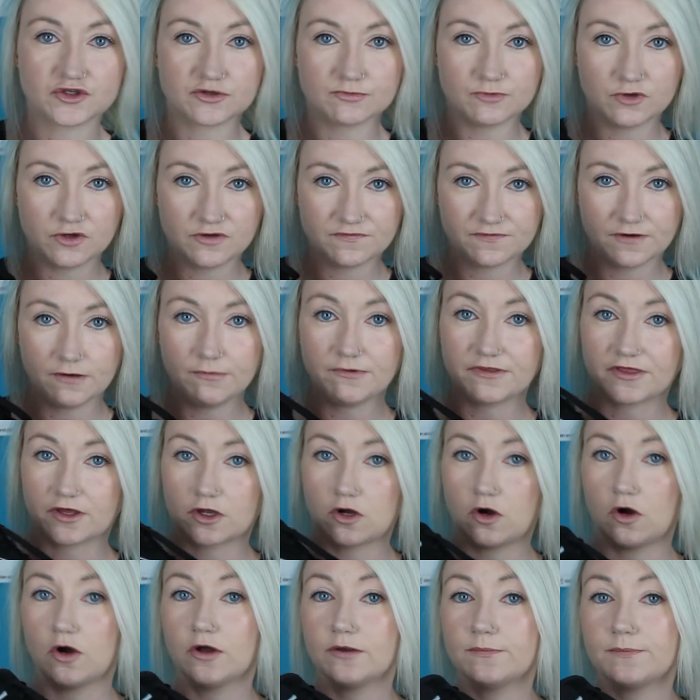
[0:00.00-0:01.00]
remover with a
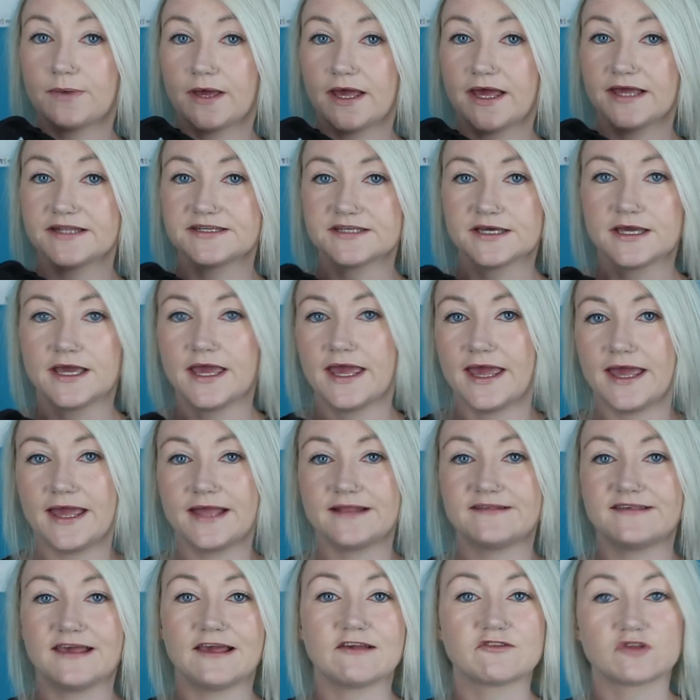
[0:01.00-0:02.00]
cotton pad,
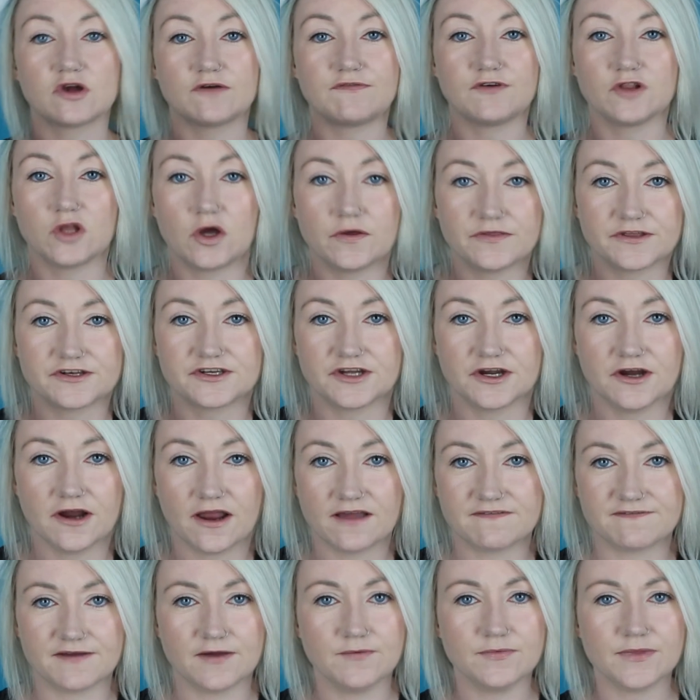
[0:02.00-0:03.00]
it takes off a lot of the dirt.
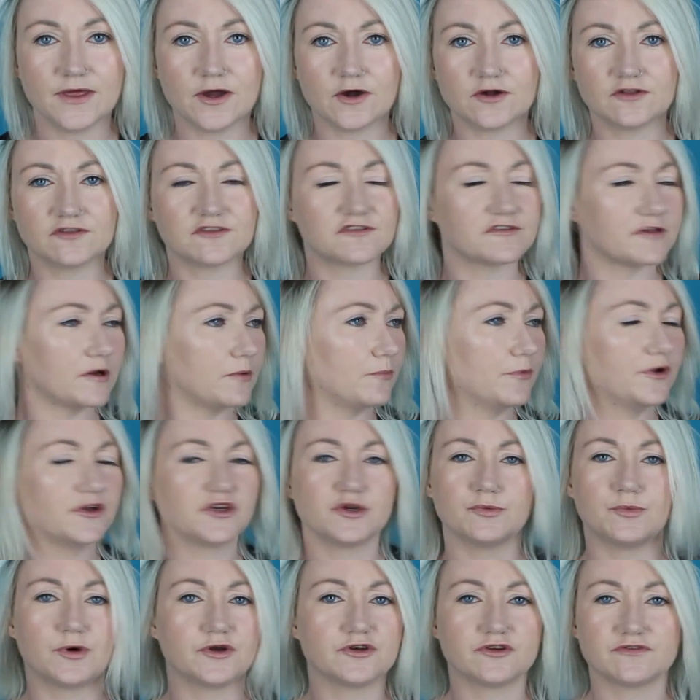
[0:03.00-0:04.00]
I found that on some
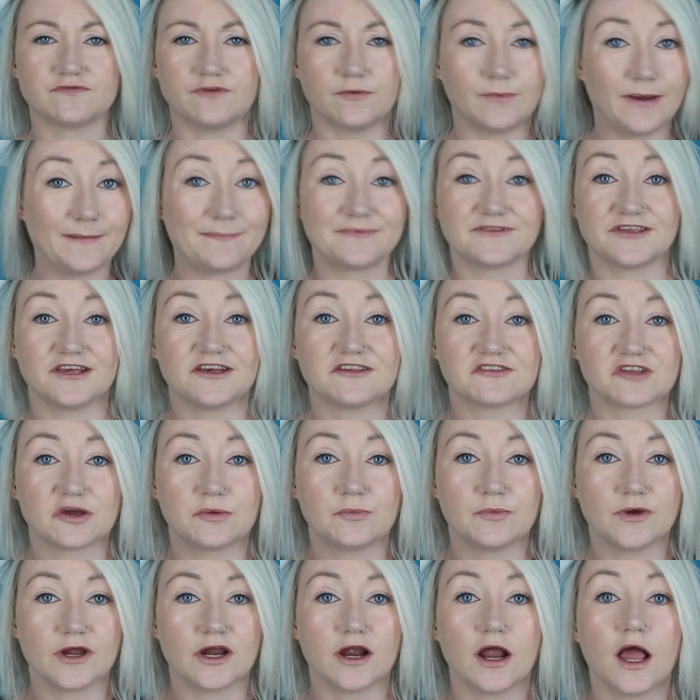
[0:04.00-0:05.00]
weird and wonderful website
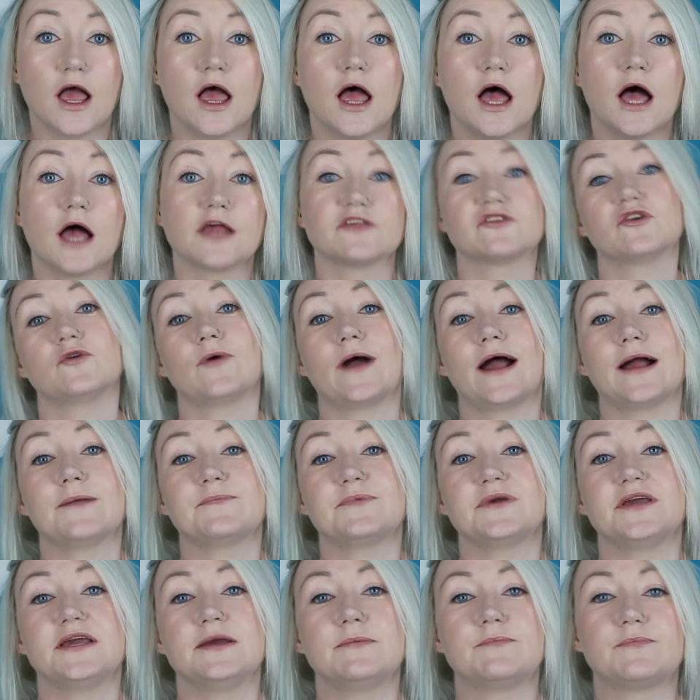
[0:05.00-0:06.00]
somewhere. So
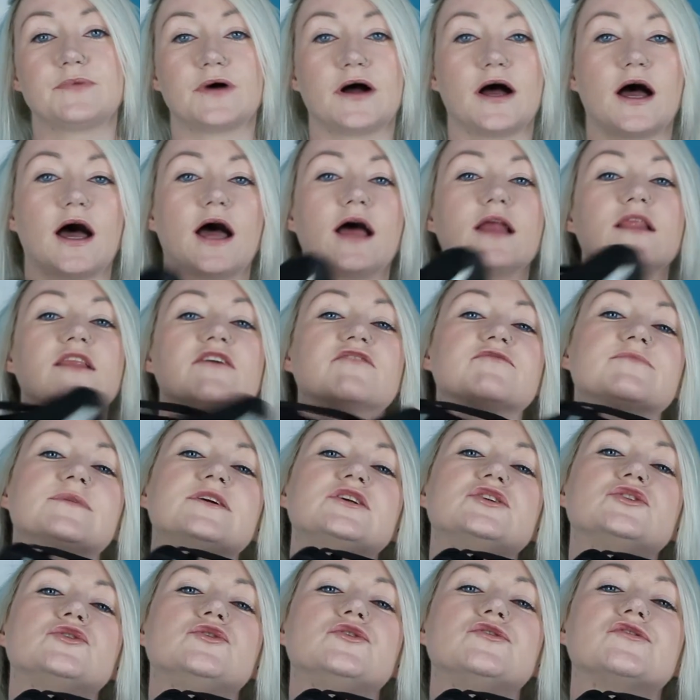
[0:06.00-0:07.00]
happy, but I love my
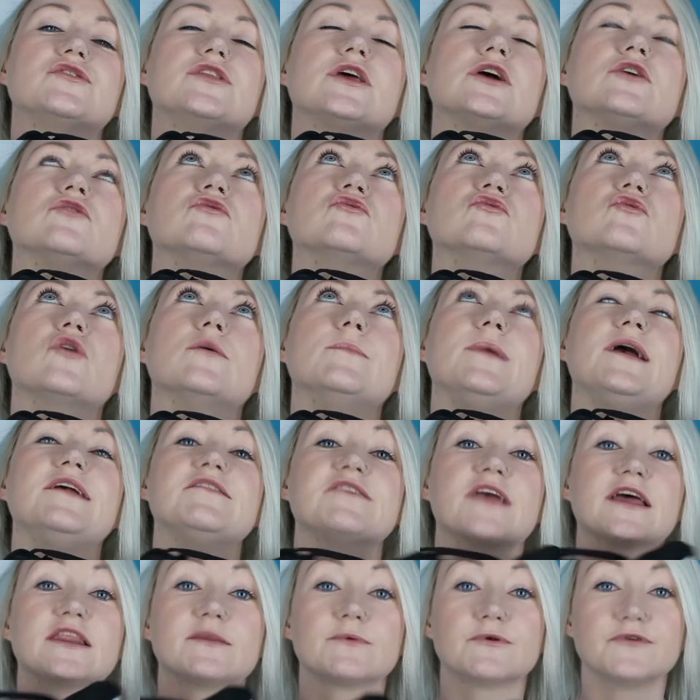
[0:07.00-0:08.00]
shoes. They are so
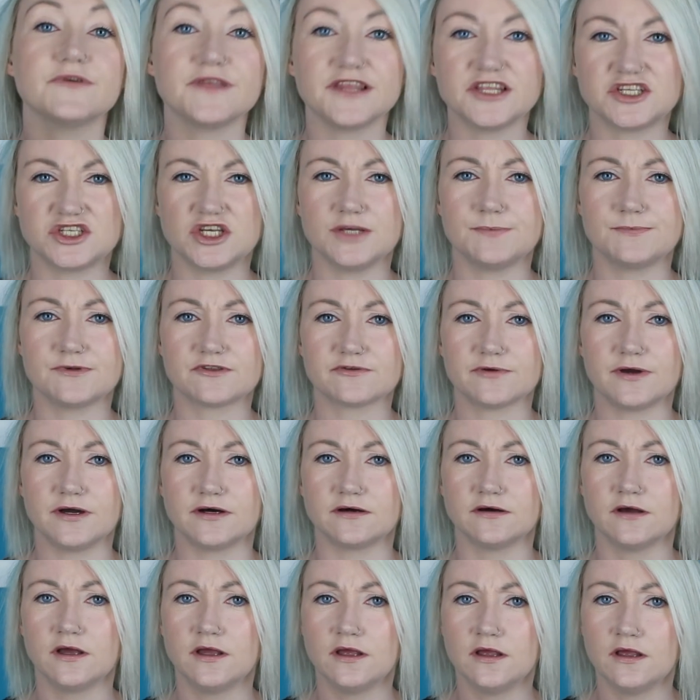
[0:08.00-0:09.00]
amazing and they're really cheap as
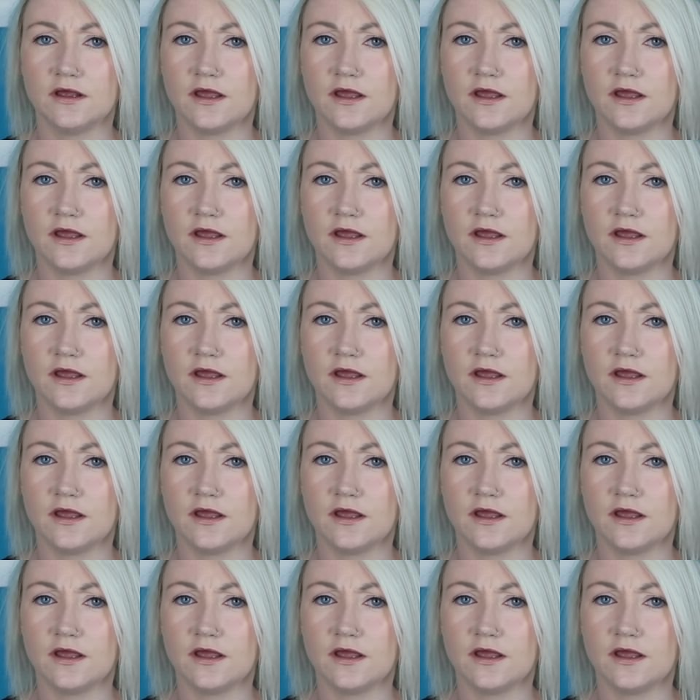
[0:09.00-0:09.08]
well.